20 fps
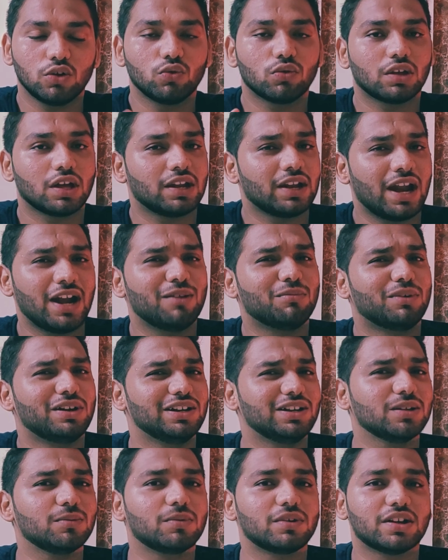You can add
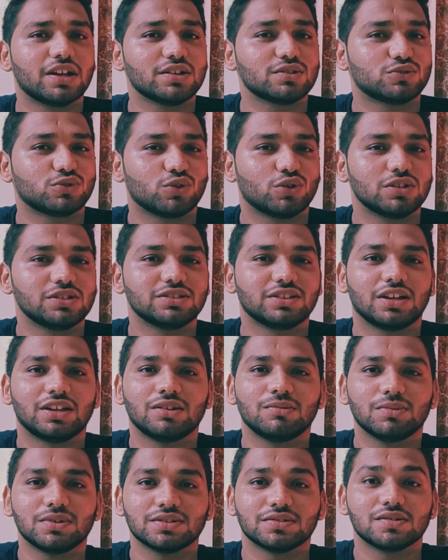multiple restaurants
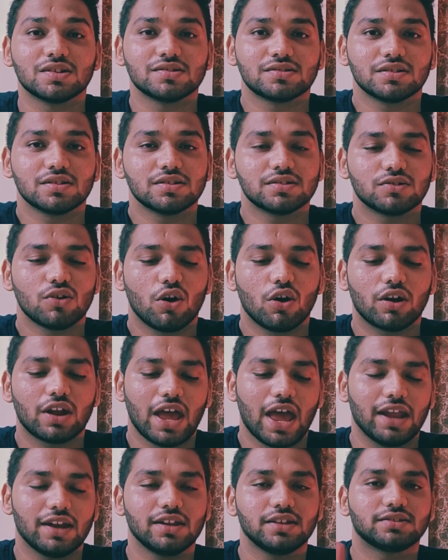and businesses or
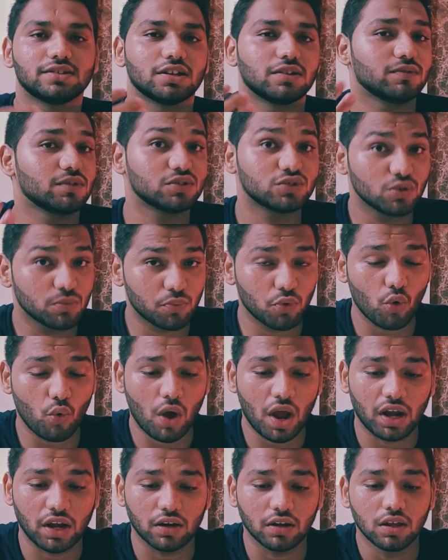any service you
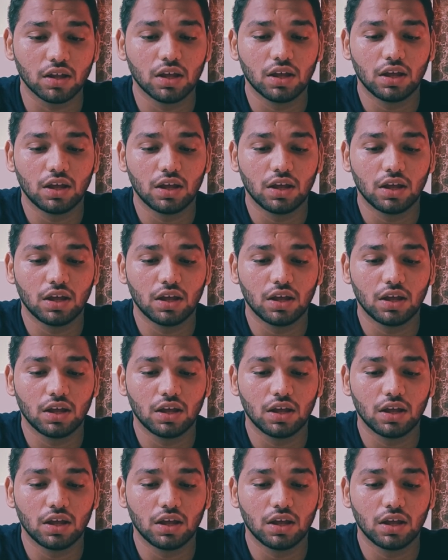provide.